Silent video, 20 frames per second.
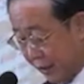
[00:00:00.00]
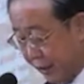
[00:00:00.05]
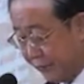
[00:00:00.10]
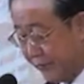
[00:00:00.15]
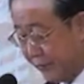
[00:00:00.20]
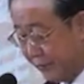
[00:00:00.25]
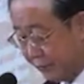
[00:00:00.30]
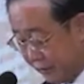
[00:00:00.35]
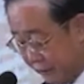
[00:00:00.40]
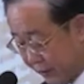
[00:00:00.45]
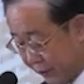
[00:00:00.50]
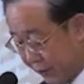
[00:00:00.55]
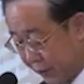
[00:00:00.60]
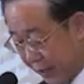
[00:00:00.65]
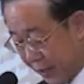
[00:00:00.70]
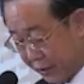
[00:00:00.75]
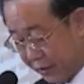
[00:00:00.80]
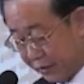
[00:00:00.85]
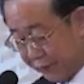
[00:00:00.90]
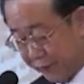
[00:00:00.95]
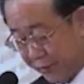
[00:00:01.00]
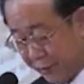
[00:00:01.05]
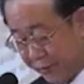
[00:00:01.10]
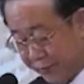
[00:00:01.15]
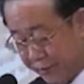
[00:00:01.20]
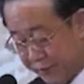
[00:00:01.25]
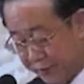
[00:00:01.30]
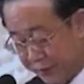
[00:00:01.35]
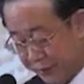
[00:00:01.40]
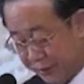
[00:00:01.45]
affected by the
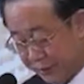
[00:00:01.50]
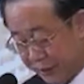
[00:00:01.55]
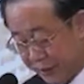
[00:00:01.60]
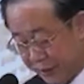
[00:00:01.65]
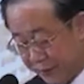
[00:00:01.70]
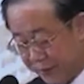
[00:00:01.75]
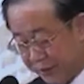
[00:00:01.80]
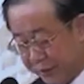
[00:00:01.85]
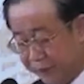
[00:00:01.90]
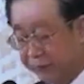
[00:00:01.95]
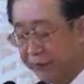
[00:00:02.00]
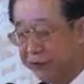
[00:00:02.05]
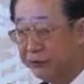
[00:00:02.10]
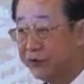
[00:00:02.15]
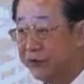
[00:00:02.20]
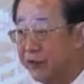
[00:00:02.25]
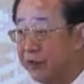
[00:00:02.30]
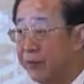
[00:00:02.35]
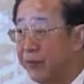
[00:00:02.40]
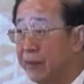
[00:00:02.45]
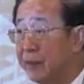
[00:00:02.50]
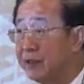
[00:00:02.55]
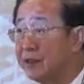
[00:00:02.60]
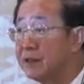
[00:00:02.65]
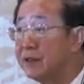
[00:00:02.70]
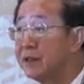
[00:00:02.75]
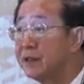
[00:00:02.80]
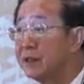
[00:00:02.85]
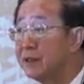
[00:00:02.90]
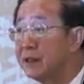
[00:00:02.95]
virus pandemic for 3
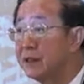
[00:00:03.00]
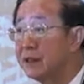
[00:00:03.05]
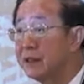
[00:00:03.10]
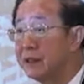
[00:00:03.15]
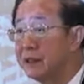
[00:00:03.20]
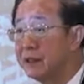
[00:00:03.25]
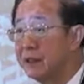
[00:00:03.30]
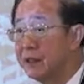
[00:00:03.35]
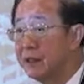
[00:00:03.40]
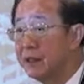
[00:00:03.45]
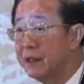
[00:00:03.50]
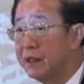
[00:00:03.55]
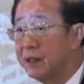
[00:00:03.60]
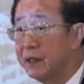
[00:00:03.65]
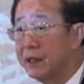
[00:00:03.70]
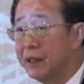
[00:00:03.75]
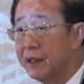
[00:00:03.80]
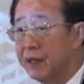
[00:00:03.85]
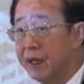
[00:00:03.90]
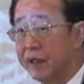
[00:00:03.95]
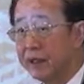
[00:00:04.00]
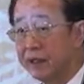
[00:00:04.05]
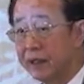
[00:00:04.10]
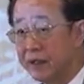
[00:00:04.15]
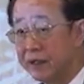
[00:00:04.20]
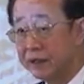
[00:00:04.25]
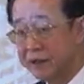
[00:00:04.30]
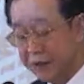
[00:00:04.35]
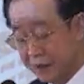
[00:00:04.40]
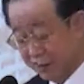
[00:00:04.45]
months. I
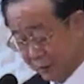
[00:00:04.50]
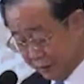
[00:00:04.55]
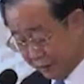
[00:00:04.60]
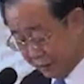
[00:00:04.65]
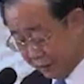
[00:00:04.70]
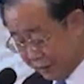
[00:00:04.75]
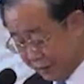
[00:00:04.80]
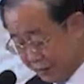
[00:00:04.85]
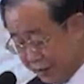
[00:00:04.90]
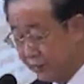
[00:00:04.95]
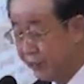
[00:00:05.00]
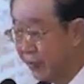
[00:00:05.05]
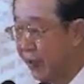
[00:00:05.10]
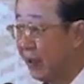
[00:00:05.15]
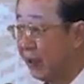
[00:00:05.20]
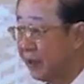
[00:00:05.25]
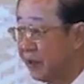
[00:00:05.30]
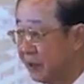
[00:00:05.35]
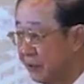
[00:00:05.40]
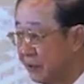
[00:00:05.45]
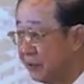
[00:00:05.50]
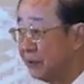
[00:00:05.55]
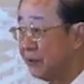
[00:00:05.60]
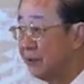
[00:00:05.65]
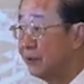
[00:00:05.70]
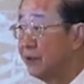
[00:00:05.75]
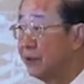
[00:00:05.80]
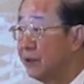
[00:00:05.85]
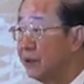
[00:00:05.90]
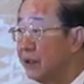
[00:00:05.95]
guess in Japan
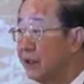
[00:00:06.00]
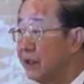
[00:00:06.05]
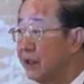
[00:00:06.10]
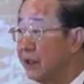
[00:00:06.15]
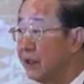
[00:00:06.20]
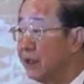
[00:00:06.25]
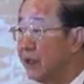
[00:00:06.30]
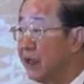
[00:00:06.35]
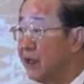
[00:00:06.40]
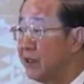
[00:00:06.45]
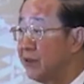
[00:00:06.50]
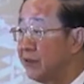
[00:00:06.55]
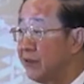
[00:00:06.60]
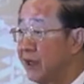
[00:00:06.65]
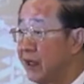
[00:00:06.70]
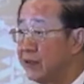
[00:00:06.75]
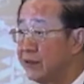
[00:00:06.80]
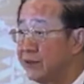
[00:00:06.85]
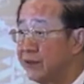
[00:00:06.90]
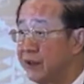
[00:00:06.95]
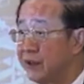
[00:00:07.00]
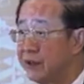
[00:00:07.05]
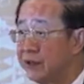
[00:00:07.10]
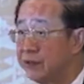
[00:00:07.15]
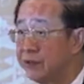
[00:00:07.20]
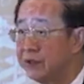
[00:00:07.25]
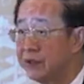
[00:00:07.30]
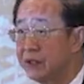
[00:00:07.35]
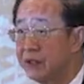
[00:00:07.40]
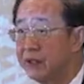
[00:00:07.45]
too, the cash transfer
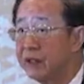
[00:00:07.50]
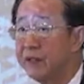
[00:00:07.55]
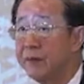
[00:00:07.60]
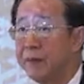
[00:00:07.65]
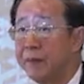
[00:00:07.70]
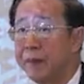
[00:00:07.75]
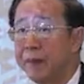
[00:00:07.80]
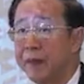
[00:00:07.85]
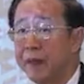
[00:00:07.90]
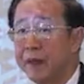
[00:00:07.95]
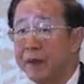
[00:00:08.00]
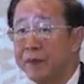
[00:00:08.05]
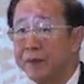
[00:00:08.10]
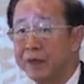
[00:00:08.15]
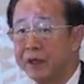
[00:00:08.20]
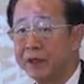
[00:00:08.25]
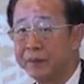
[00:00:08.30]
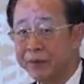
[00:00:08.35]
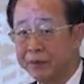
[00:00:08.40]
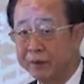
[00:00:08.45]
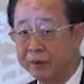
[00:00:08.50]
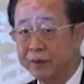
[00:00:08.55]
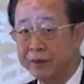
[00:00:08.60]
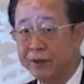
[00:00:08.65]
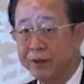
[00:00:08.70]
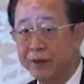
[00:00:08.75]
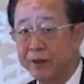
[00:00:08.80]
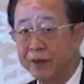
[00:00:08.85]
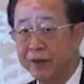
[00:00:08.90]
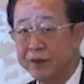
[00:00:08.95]
to the
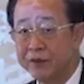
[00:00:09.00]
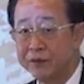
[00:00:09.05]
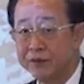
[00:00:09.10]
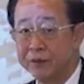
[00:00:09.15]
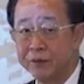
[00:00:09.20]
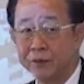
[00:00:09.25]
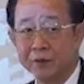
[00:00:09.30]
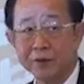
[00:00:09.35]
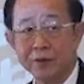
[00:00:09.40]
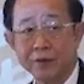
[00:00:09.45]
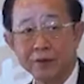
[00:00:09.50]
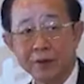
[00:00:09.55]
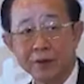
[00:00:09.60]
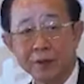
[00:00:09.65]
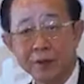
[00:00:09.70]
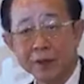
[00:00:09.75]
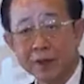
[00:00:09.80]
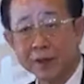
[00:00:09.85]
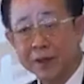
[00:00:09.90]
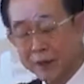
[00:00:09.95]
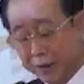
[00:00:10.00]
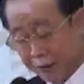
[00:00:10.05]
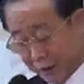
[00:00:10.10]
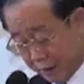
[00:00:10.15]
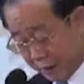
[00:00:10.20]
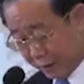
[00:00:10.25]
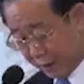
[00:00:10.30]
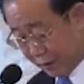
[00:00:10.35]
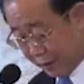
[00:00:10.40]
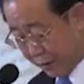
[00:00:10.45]
people also
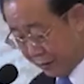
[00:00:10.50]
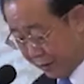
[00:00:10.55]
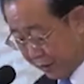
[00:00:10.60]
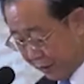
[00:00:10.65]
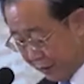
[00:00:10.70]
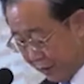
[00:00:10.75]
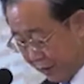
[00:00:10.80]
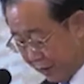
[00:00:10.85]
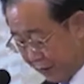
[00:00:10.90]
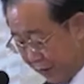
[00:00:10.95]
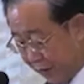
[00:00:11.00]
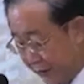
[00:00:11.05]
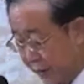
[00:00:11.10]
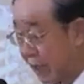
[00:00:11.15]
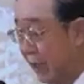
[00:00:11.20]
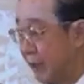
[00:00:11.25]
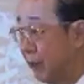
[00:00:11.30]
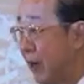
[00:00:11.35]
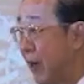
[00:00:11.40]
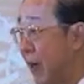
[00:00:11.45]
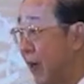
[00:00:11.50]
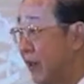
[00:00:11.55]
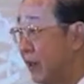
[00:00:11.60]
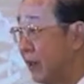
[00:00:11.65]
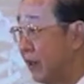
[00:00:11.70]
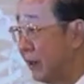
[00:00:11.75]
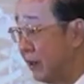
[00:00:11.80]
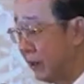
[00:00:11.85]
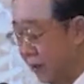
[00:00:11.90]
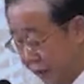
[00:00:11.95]
done by
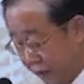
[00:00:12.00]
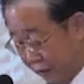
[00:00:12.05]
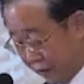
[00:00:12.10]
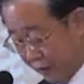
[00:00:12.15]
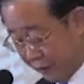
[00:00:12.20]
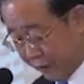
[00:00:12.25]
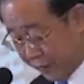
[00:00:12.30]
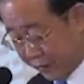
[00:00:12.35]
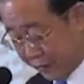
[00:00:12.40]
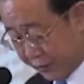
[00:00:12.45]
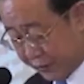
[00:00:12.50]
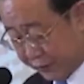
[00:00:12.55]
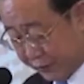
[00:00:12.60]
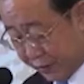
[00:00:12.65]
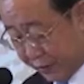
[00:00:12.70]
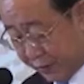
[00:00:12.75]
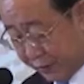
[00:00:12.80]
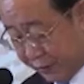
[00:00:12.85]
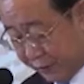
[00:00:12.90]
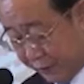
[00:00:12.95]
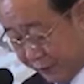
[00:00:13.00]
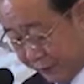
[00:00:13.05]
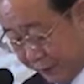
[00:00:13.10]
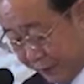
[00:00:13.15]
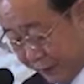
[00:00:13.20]
the government as well.